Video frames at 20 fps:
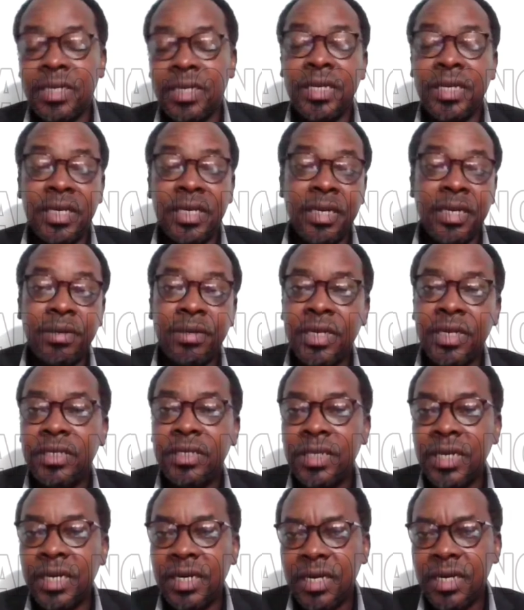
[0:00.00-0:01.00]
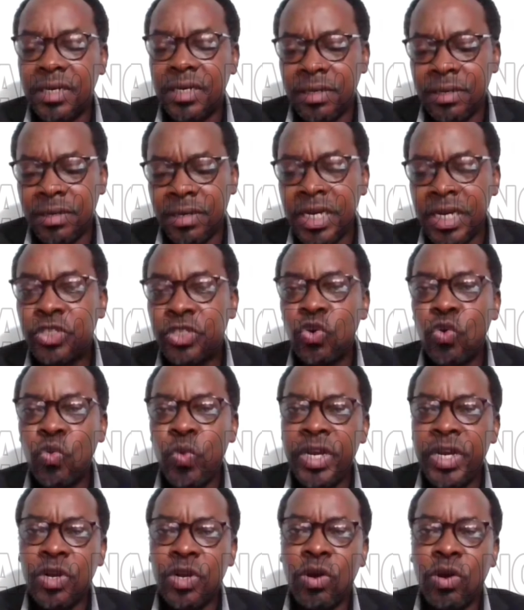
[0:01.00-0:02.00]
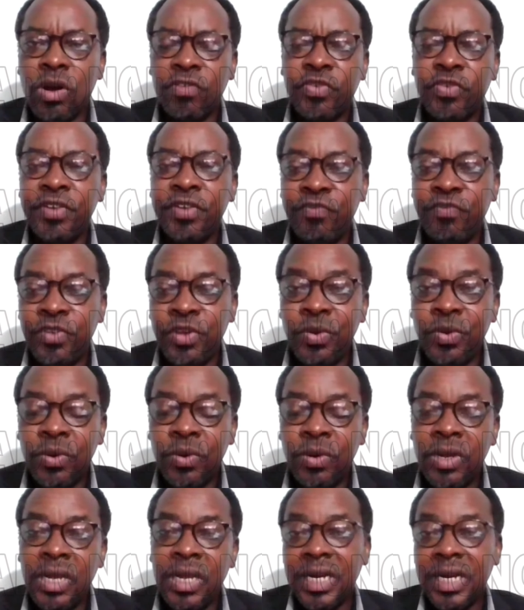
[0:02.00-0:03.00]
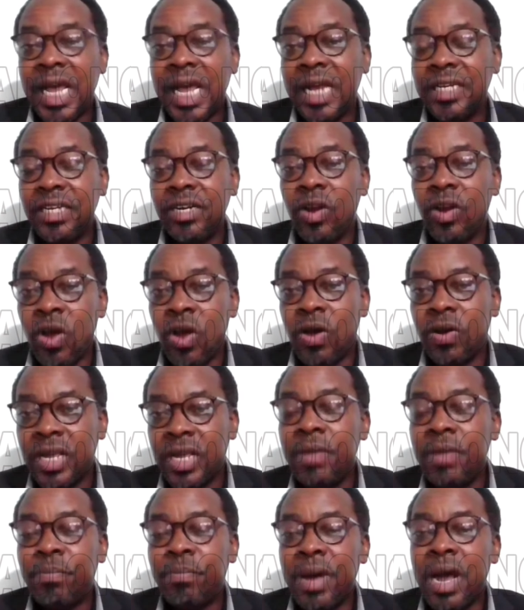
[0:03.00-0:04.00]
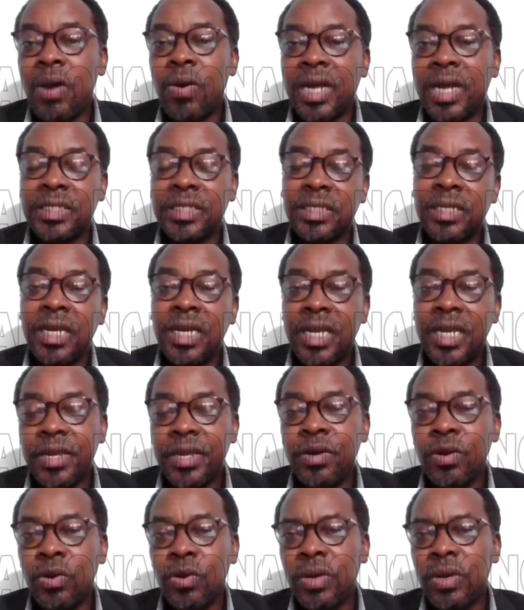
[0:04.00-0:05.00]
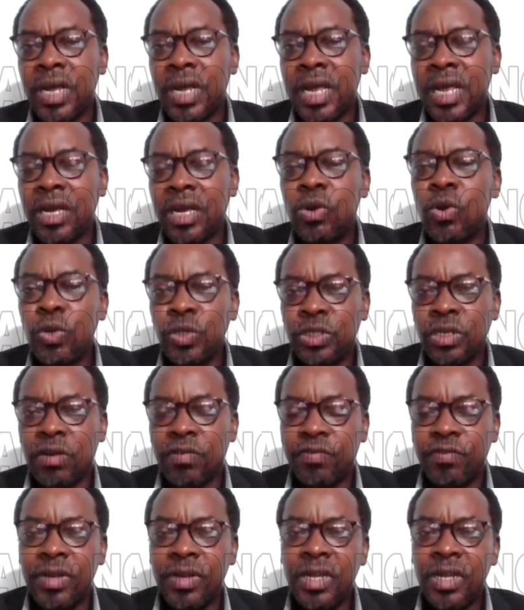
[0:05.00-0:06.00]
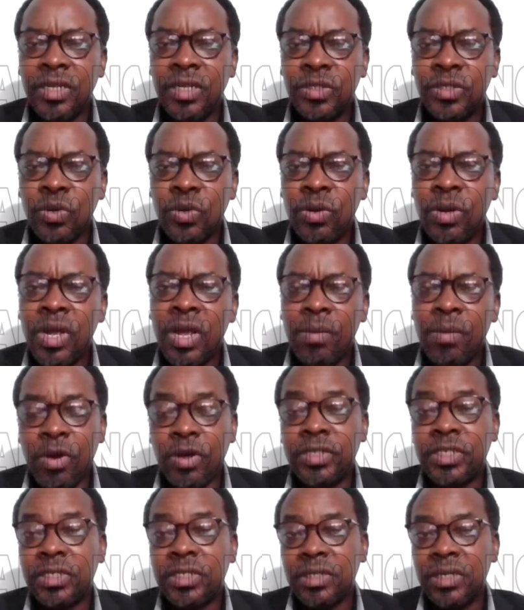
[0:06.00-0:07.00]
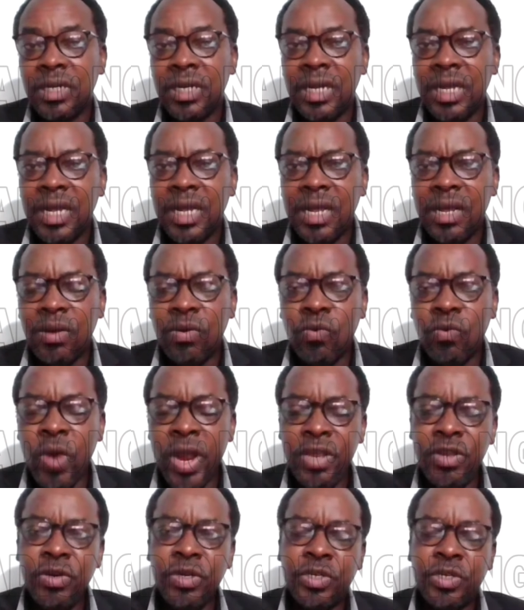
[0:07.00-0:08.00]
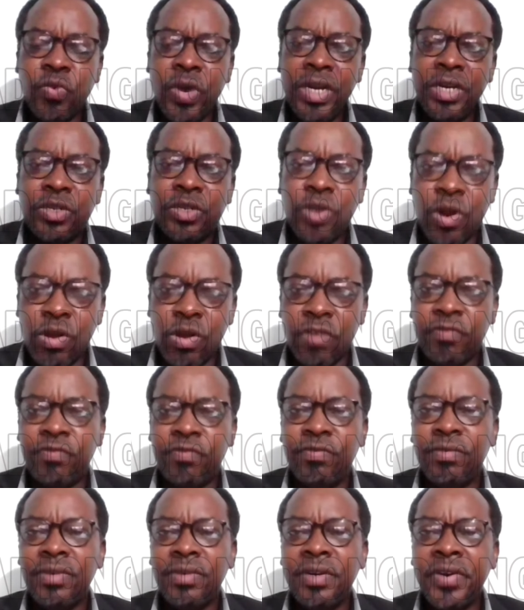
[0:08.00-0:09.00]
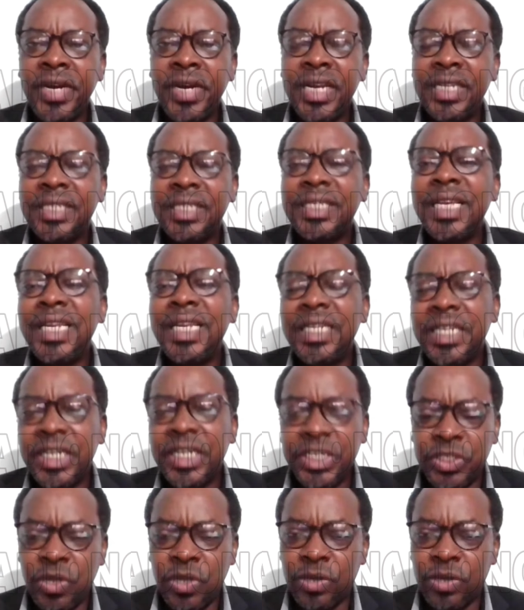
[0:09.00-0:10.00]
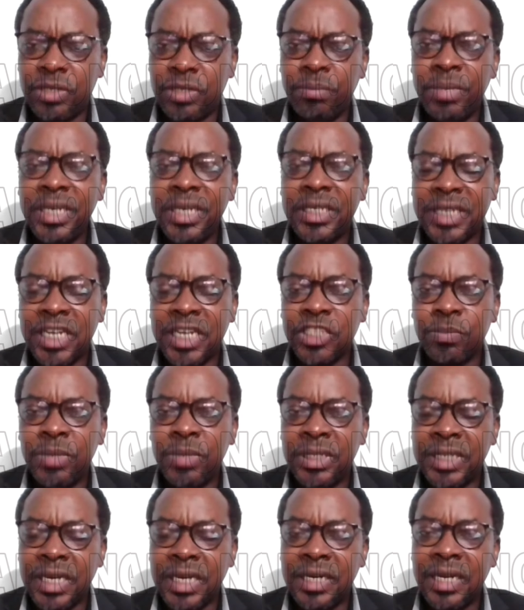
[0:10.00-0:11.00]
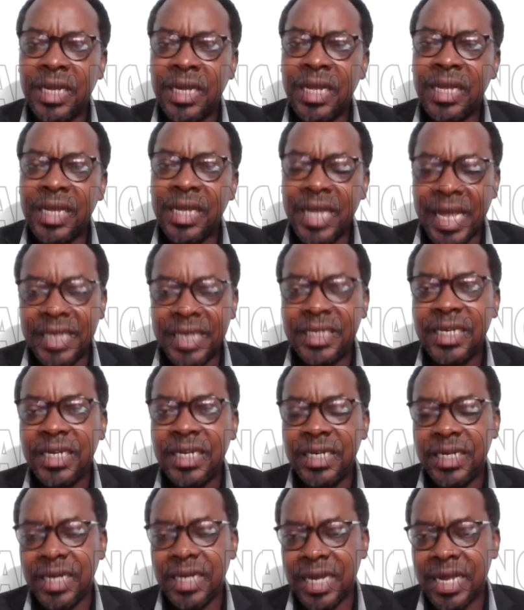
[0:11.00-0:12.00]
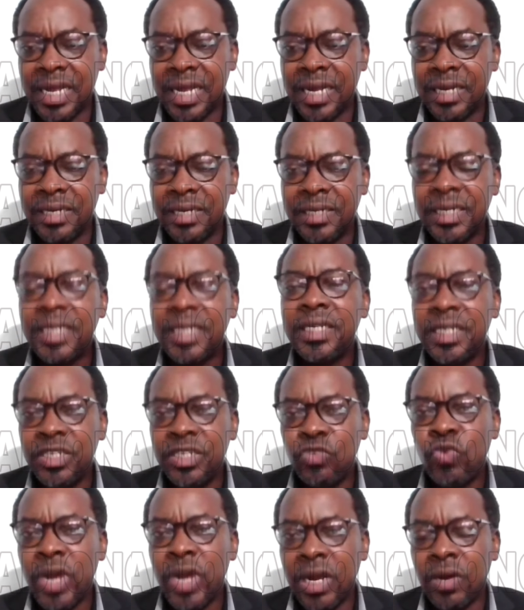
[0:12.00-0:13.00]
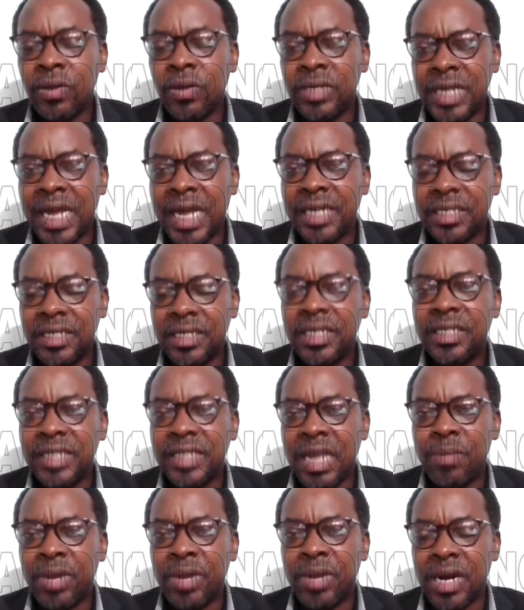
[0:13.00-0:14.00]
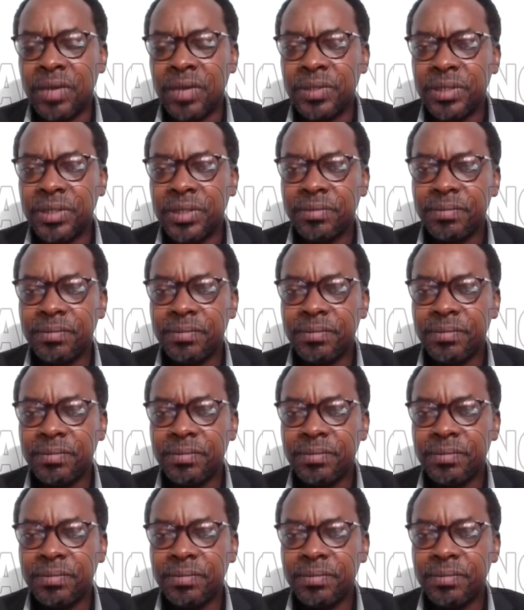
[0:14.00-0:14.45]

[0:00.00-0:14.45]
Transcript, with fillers: the, the, the, the little window of review that the law empowers, you know, uh, goes off. So, but when you, when you talk of really seeing the result being transmitted, I think uh, they did well on that this time around.